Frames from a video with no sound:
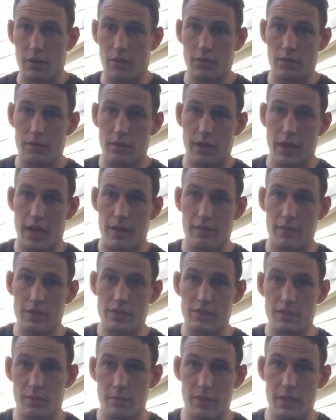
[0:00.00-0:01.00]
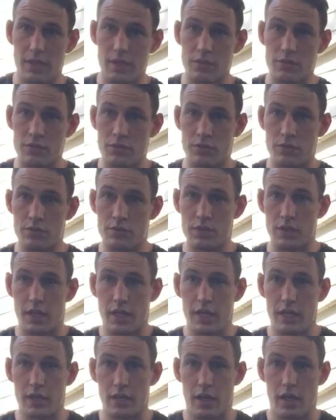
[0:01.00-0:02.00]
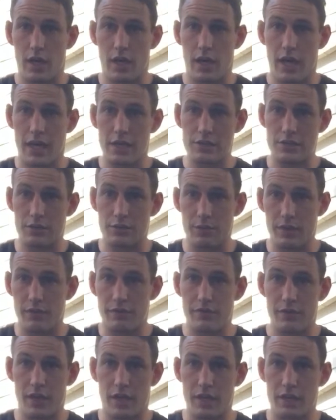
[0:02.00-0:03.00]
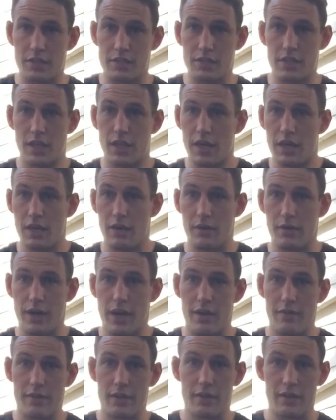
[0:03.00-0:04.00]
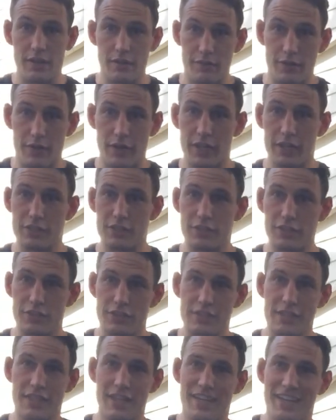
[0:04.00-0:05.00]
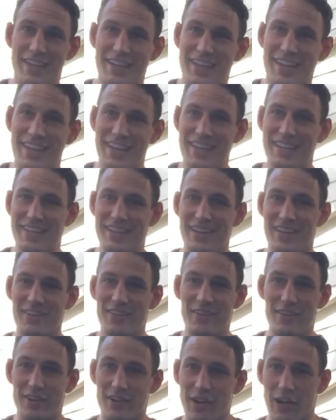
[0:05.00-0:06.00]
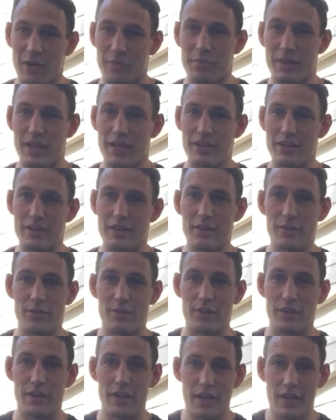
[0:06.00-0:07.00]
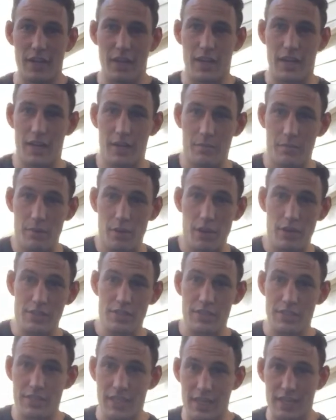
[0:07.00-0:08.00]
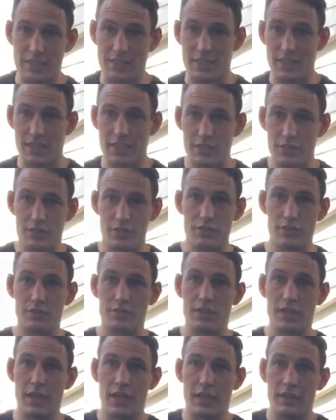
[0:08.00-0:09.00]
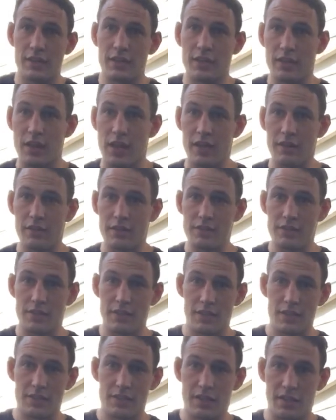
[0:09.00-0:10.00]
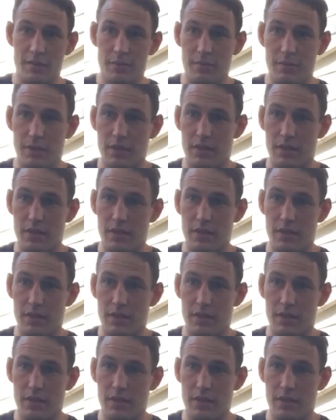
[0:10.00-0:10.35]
or having stomach issues like acid reflux, or having liver issues, you know, or gallbladder, or large intestine issues. A lot of these things can